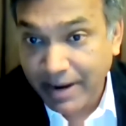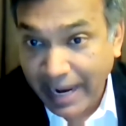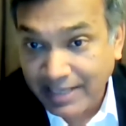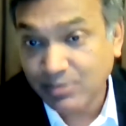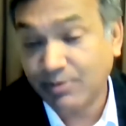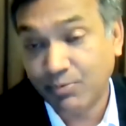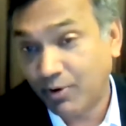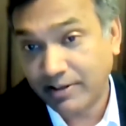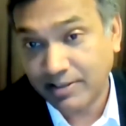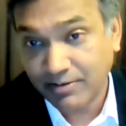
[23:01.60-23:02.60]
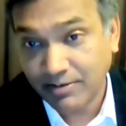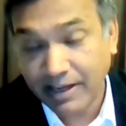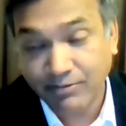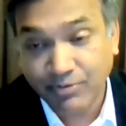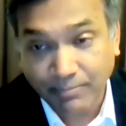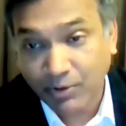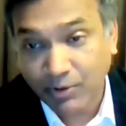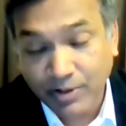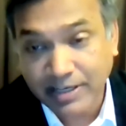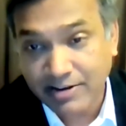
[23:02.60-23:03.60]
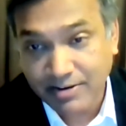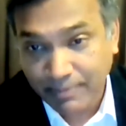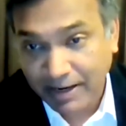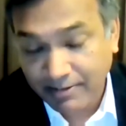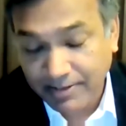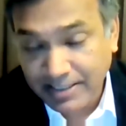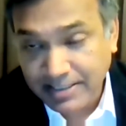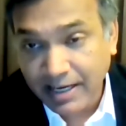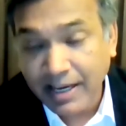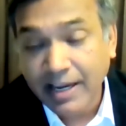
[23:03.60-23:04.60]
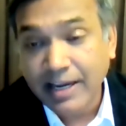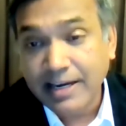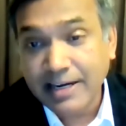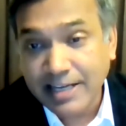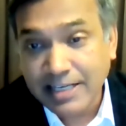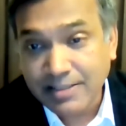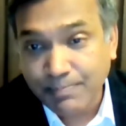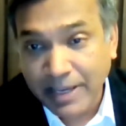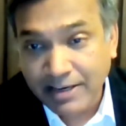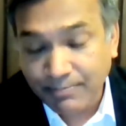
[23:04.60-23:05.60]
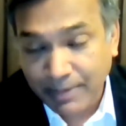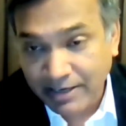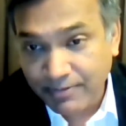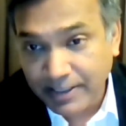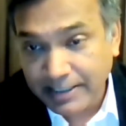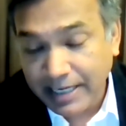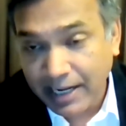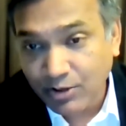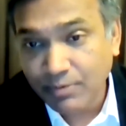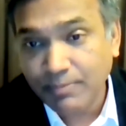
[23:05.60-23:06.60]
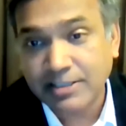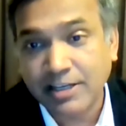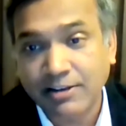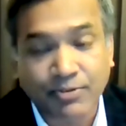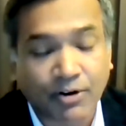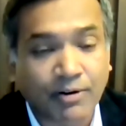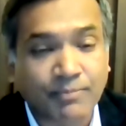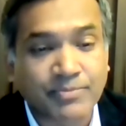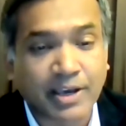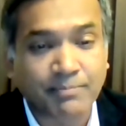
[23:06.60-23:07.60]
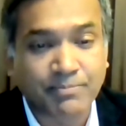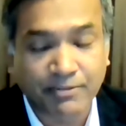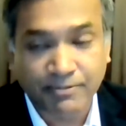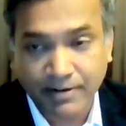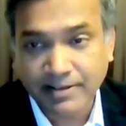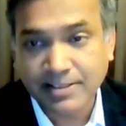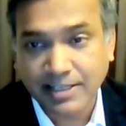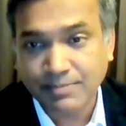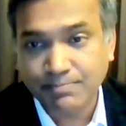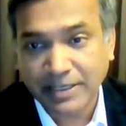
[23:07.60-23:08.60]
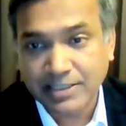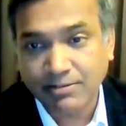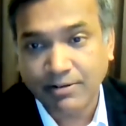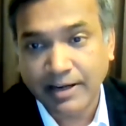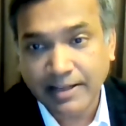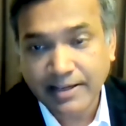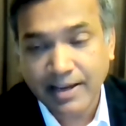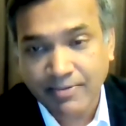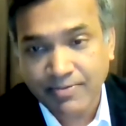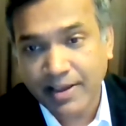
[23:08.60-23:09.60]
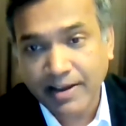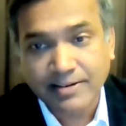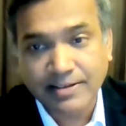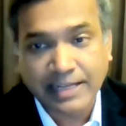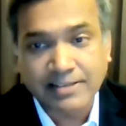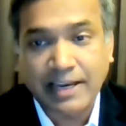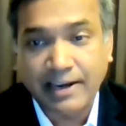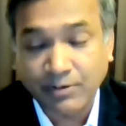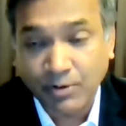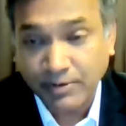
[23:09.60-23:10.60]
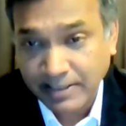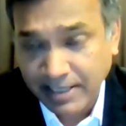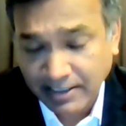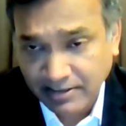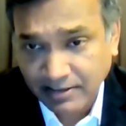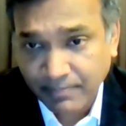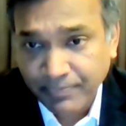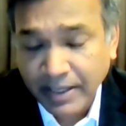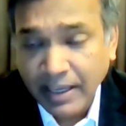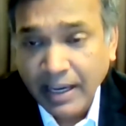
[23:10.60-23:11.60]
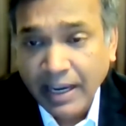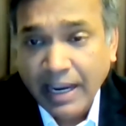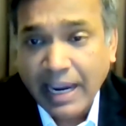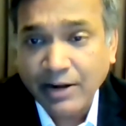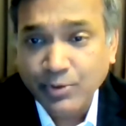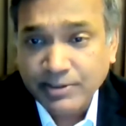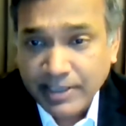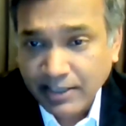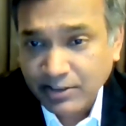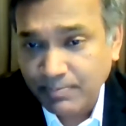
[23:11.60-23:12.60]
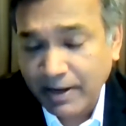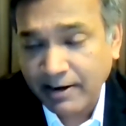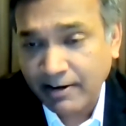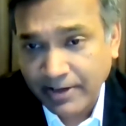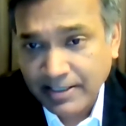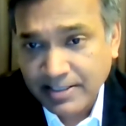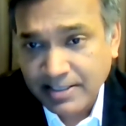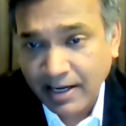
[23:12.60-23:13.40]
actually worked, and from my own country, Bangladesh, it has benefited enormously from the preferences, particularly in the textile and clothing sector. And with regard to Bangladesh,